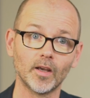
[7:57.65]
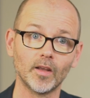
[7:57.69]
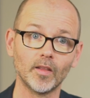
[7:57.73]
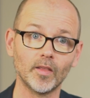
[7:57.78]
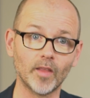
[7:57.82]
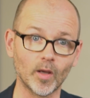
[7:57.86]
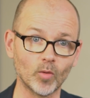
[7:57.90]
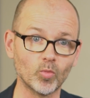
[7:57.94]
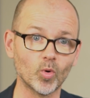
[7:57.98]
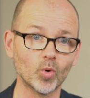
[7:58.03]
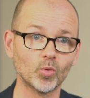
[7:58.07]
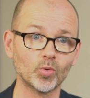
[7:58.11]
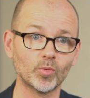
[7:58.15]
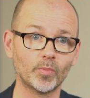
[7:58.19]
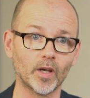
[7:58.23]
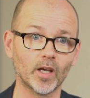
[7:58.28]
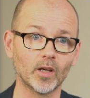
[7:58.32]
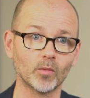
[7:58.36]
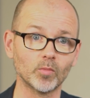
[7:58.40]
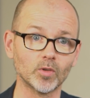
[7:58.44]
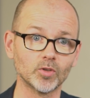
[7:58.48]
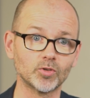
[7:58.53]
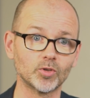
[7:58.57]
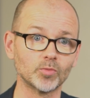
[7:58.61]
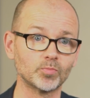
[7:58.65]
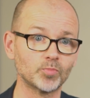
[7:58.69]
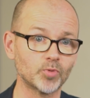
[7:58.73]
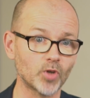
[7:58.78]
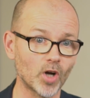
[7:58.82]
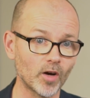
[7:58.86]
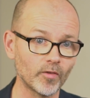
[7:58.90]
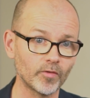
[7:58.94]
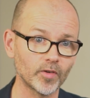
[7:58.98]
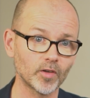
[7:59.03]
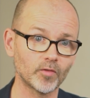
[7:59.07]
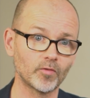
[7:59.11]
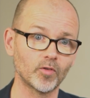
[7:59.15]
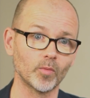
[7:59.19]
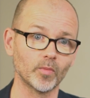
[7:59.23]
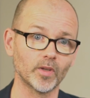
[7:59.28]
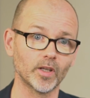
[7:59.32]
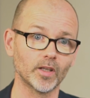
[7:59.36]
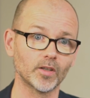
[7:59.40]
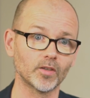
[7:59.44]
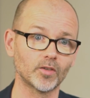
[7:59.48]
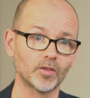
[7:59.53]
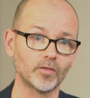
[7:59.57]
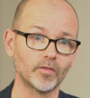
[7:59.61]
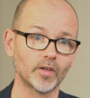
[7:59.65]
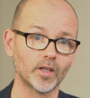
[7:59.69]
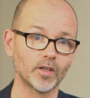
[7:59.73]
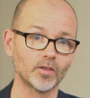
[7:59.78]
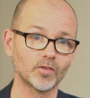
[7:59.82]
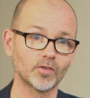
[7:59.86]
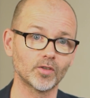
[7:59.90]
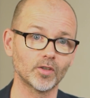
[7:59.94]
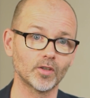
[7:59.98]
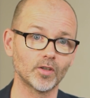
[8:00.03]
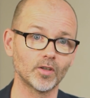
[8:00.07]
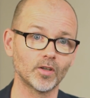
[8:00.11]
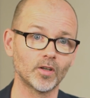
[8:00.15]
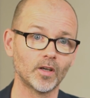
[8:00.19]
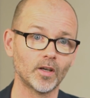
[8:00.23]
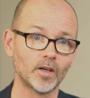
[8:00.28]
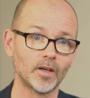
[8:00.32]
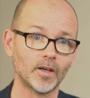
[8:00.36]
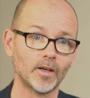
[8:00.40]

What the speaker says: they won't be able to profit from the intervention.